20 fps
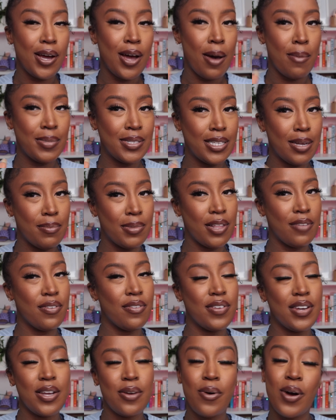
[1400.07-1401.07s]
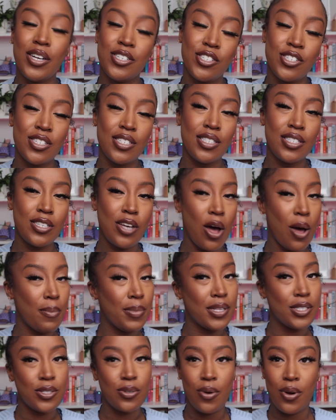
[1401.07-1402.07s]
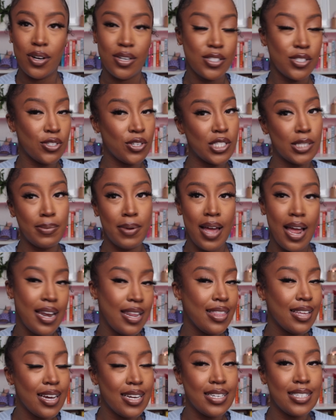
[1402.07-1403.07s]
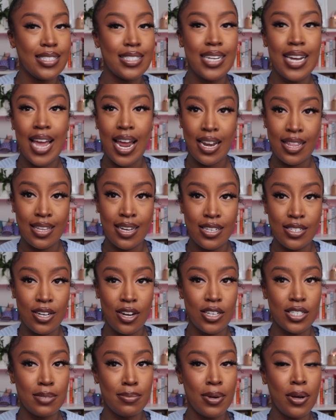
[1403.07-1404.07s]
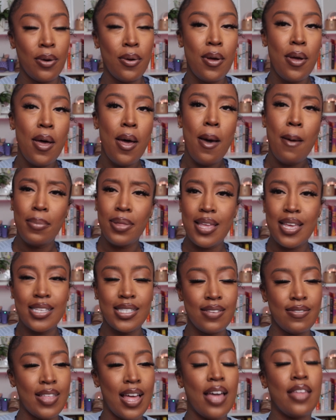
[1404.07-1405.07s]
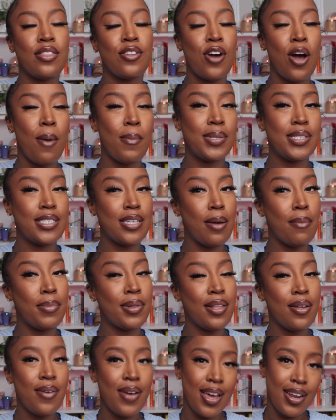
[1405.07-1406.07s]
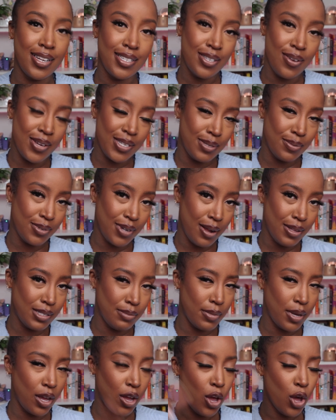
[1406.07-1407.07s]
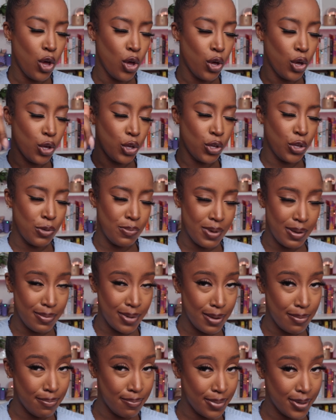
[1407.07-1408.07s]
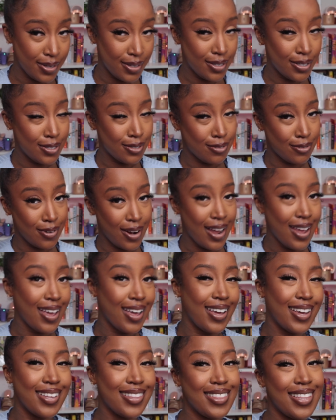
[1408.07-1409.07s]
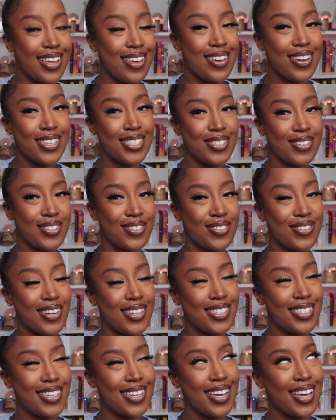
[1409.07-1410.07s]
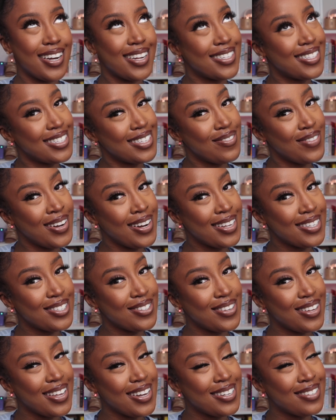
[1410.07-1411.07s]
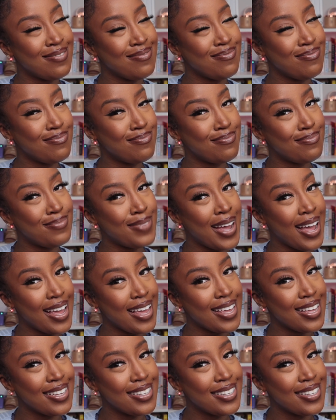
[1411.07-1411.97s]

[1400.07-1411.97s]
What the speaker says: Comment down below if you have any questions, comments, or concerns about anything I did today, anything I talked about. Please leave that in the comments down below. And as always, subscribe to me. You pay my bills, right? Again, thank you guys so much for watching, and I'll see you in my next one. Bye.